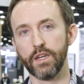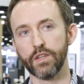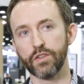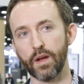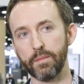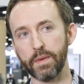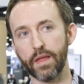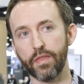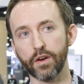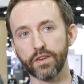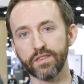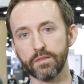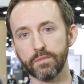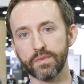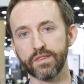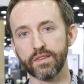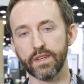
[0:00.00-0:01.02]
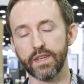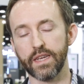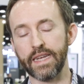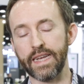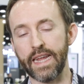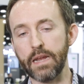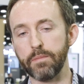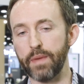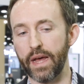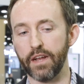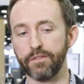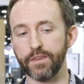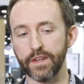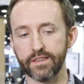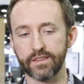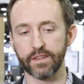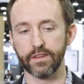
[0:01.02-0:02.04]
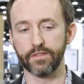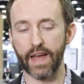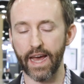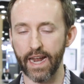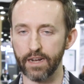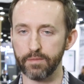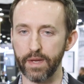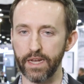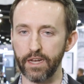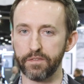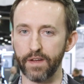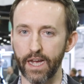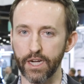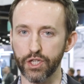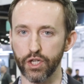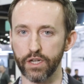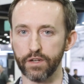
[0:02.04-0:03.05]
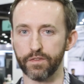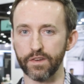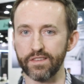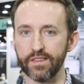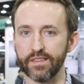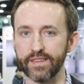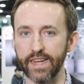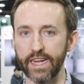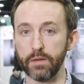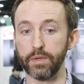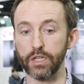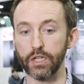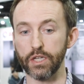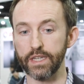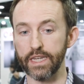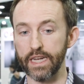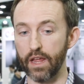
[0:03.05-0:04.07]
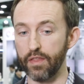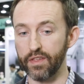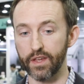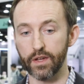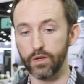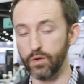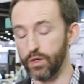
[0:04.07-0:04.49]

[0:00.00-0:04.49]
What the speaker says: So there are some innate benefits of additive manufacturing for sustainability. I think